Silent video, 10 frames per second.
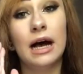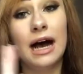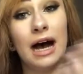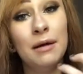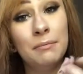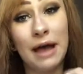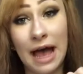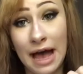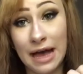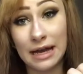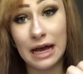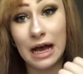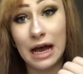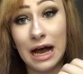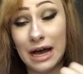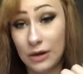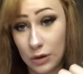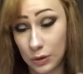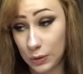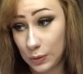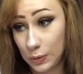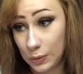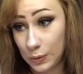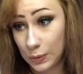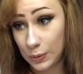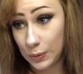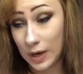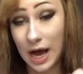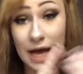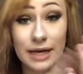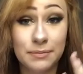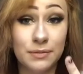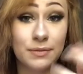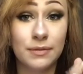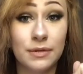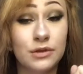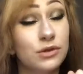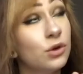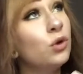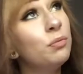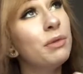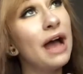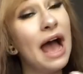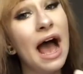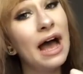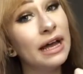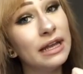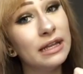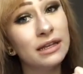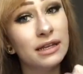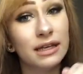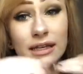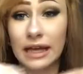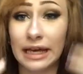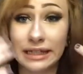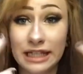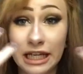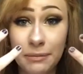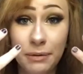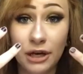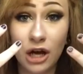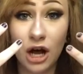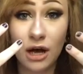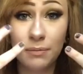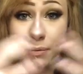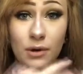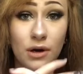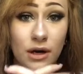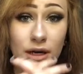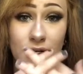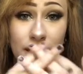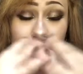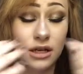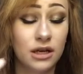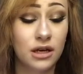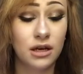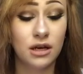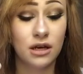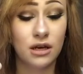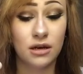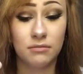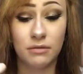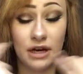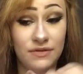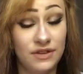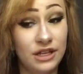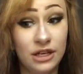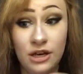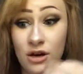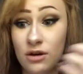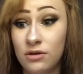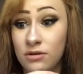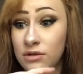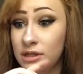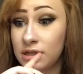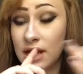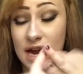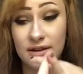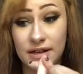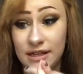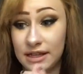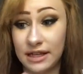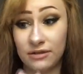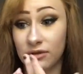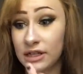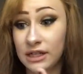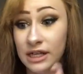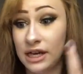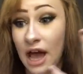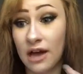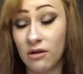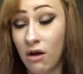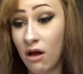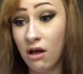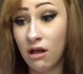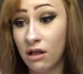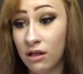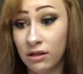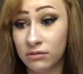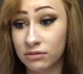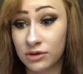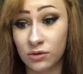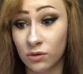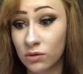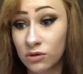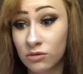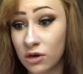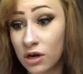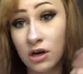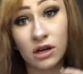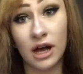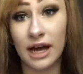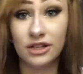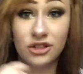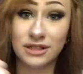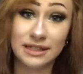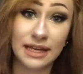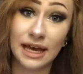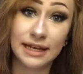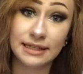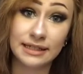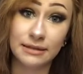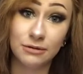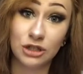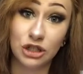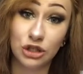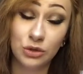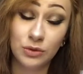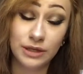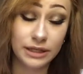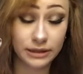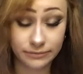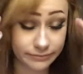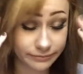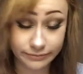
I'm bad. I know. I'm so bad like keeping up on my videos, anything really at all, schoolwork. I just can't seem to do it.